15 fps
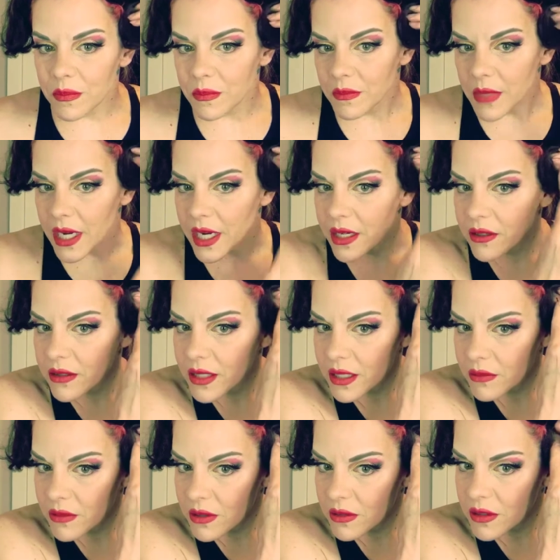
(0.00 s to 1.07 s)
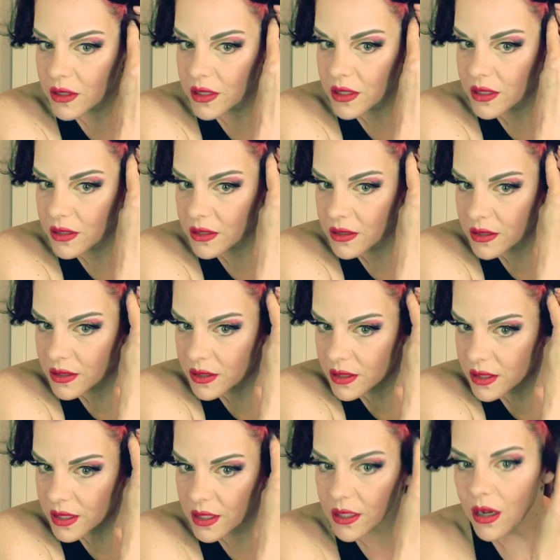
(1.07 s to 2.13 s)
anchor it in real good,
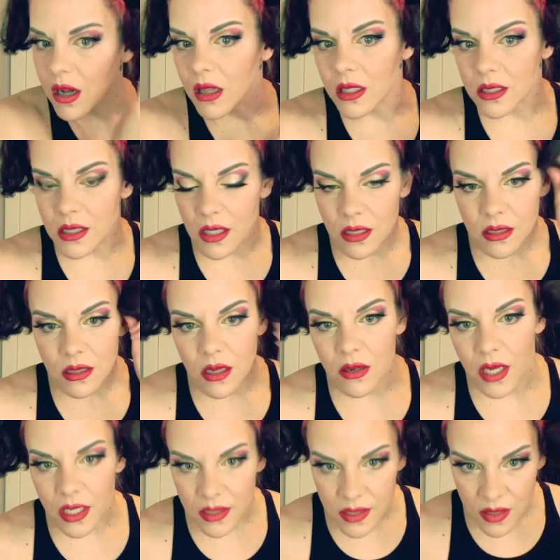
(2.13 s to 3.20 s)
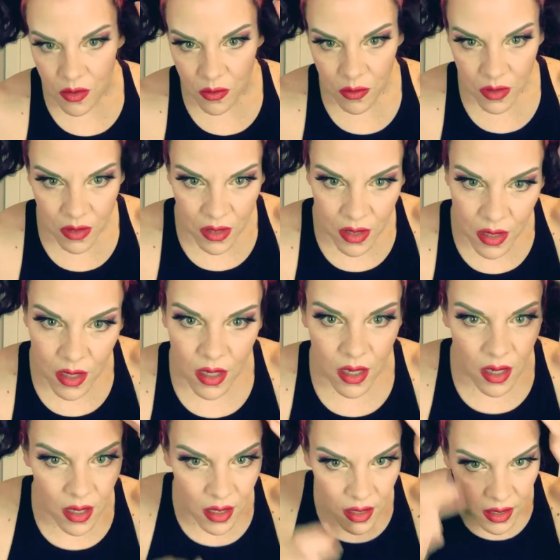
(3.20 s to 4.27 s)
and call it done. Okay, so
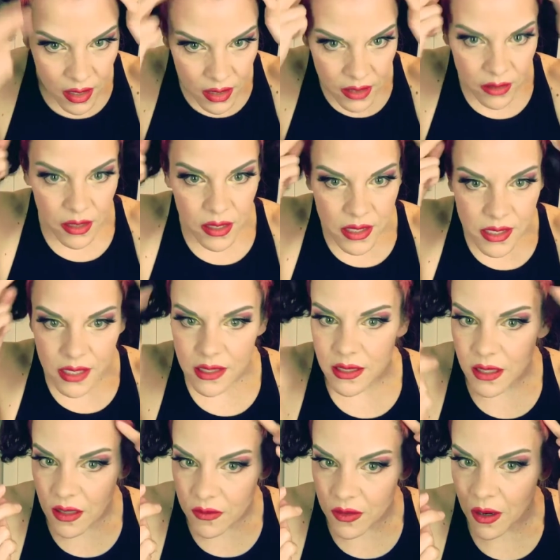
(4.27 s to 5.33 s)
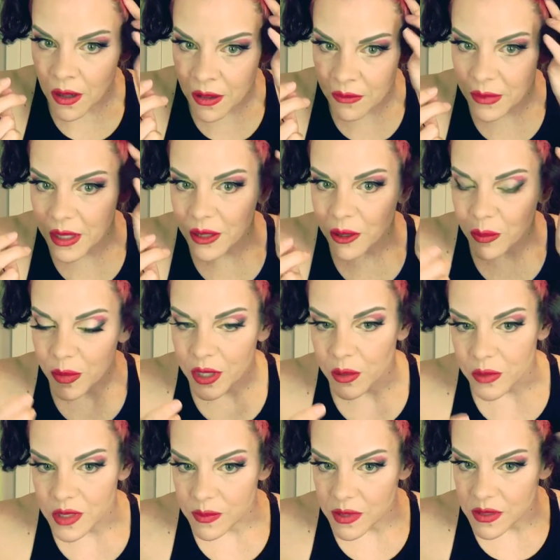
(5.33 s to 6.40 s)
clearly this doesn't cover all of my little pink
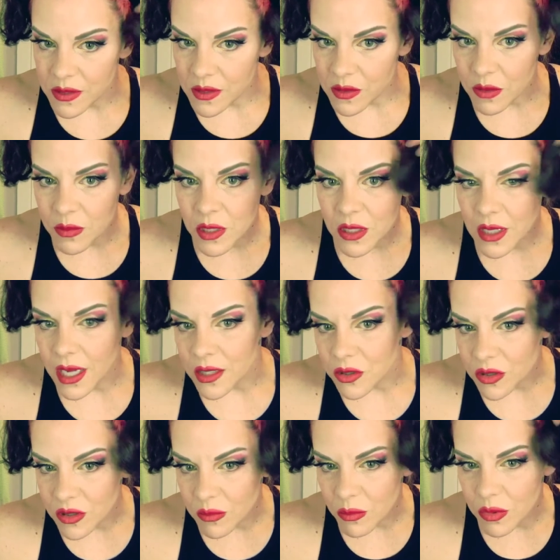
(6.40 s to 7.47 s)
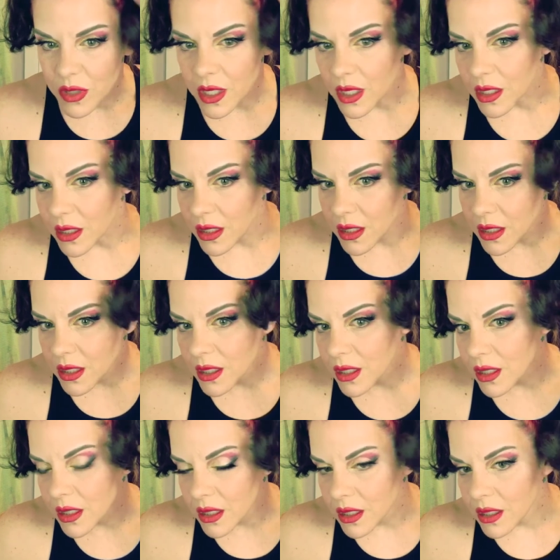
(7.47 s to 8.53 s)
wispies. So I'm gonna actually bring
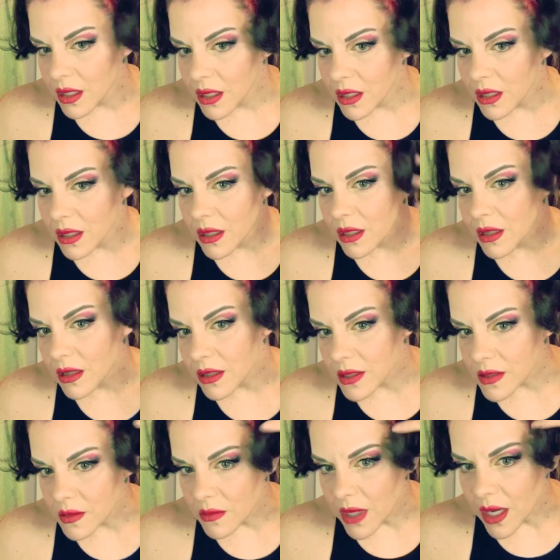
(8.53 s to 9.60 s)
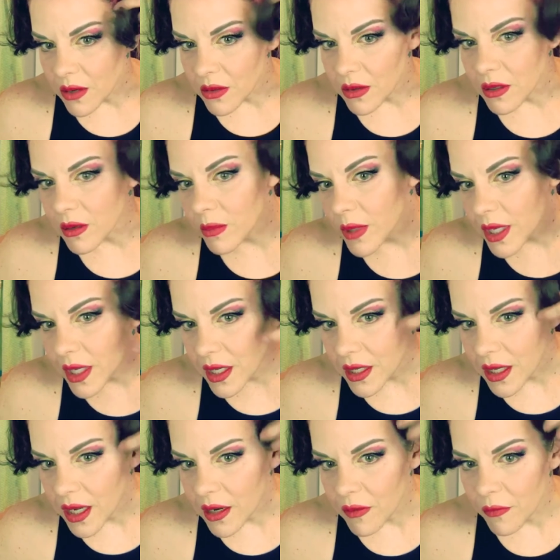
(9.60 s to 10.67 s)
this around a little bit and
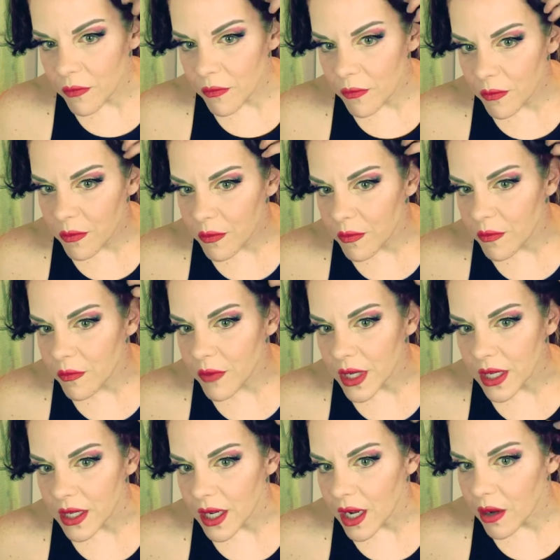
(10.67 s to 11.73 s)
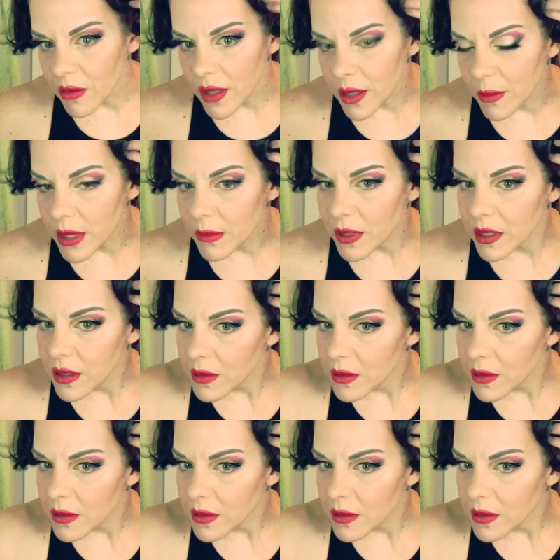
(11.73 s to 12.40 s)
kind of fake it out, like maybe